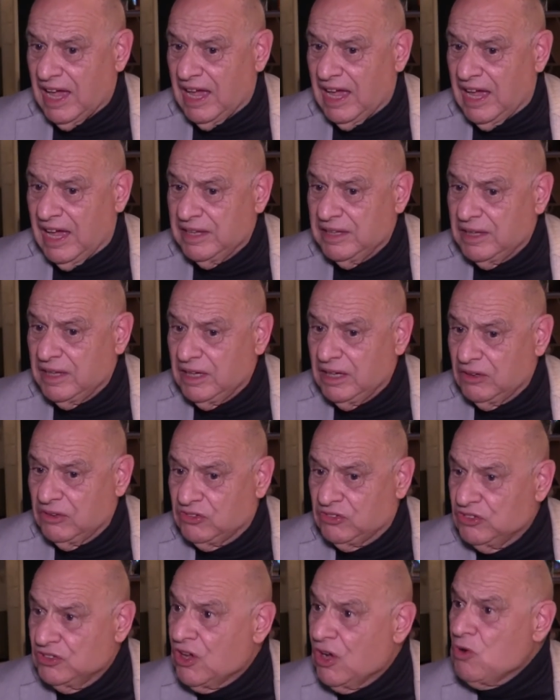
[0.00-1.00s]
And there
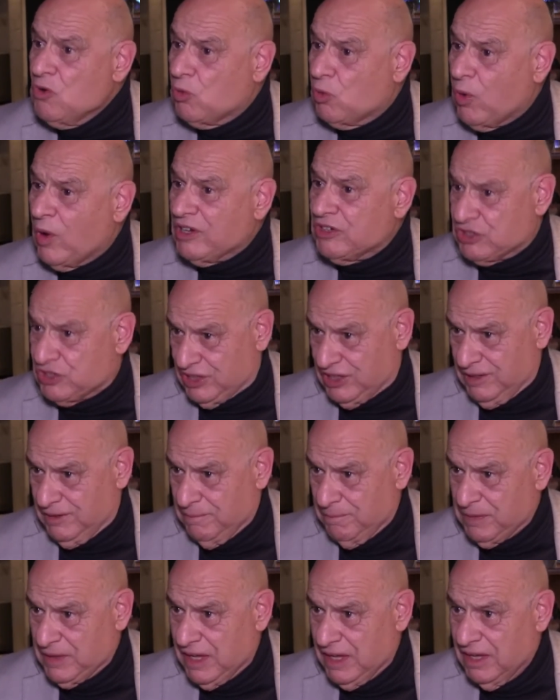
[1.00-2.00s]
is no question,
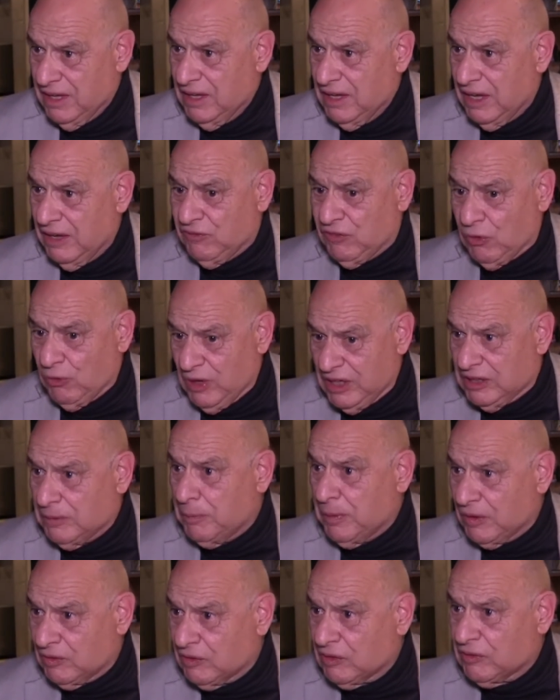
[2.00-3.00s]
if you read the
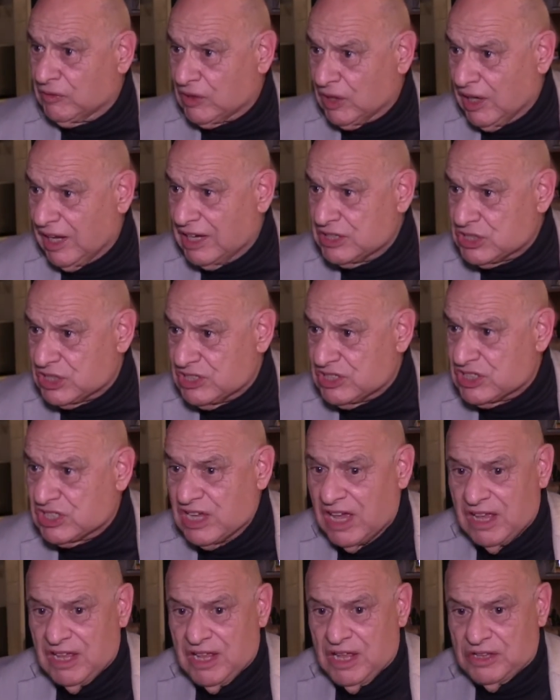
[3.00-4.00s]
book of
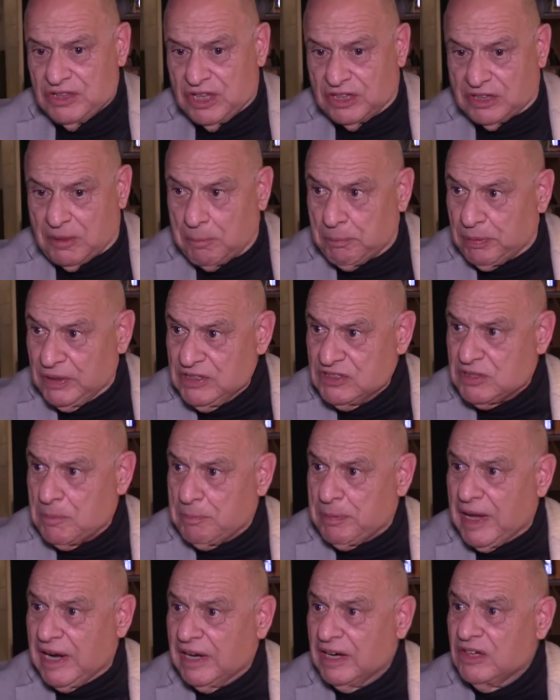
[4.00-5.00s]
Colossians, that the
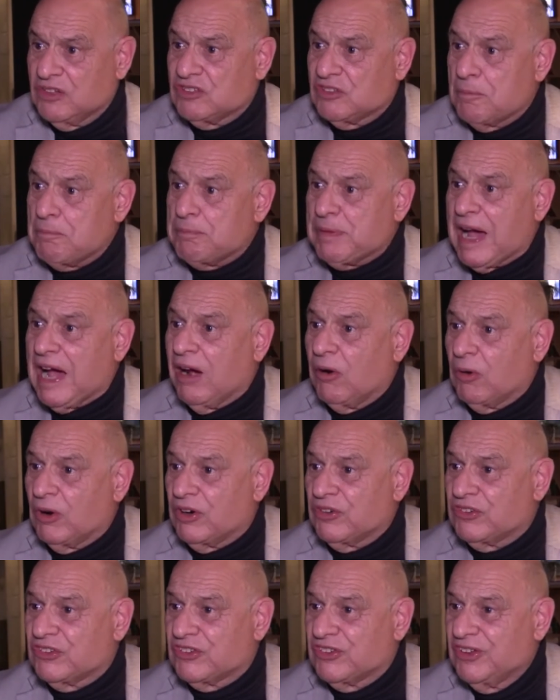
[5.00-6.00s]
principalities and
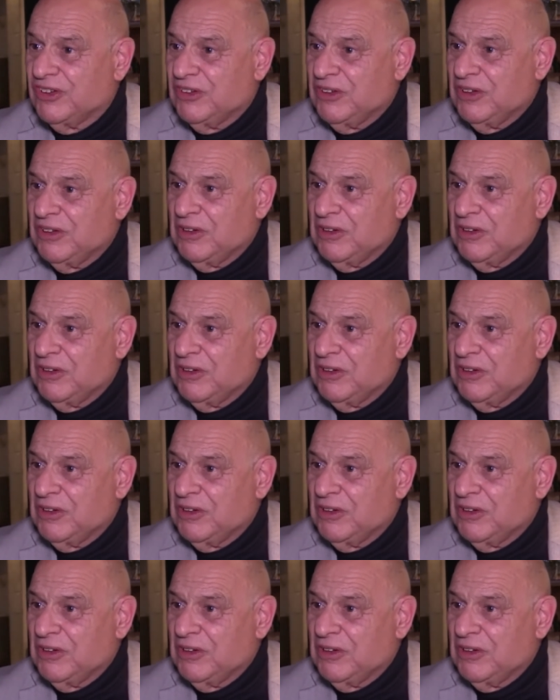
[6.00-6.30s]
powers,